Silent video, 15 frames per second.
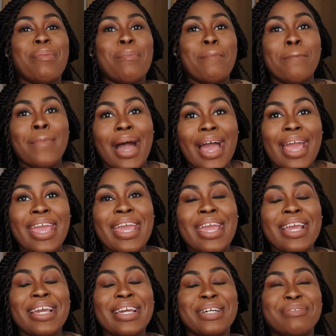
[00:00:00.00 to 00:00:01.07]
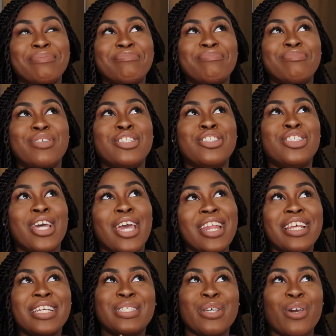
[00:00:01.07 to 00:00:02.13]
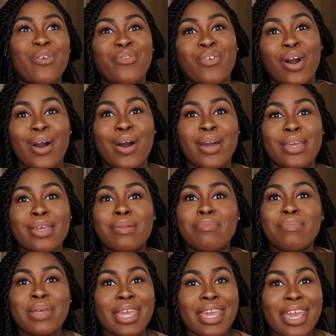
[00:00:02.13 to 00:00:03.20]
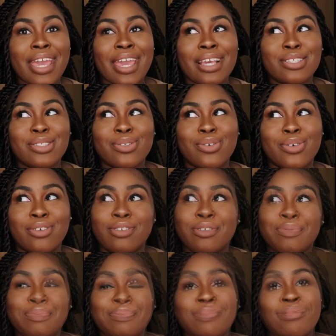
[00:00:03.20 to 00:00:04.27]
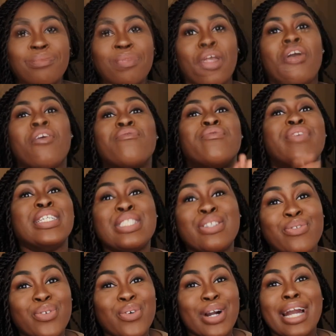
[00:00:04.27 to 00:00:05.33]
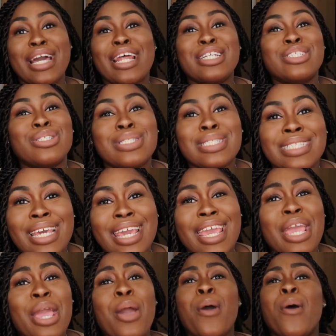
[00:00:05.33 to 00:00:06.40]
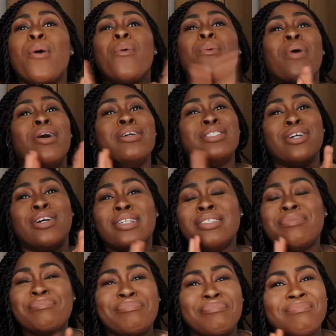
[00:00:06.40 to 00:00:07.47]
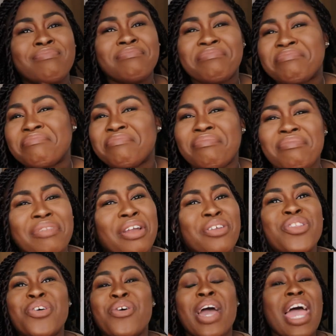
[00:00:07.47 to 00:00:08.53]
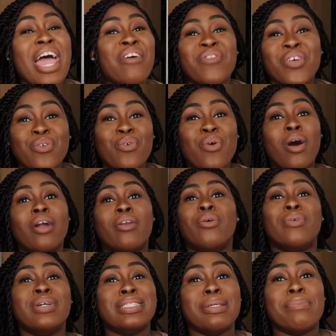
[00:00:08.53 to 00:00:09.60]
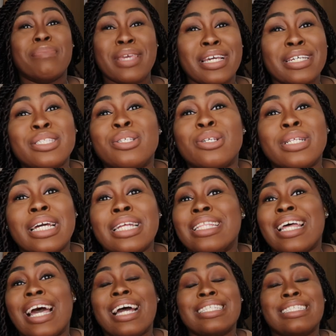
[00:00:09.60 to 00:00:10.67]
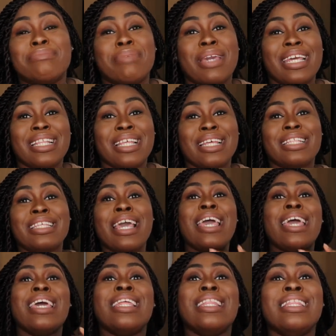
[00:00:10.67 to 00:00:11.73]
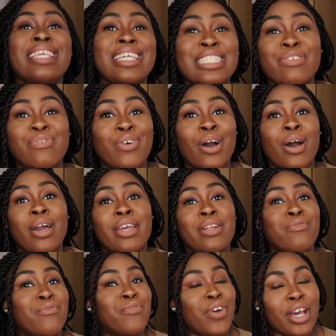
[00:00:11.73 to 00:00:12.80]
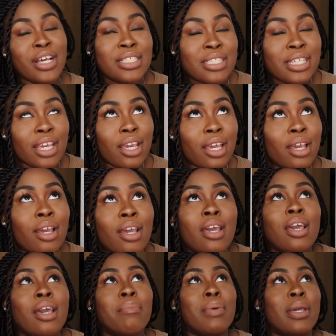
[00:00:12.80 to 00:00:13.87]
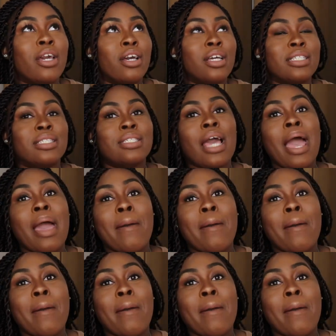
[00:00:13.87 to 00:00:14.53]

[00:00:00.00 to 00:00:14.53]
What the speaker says: my journey so far in PA school. First of all, can I just say well done to everyone who's a PA student that has made it this far in first year, because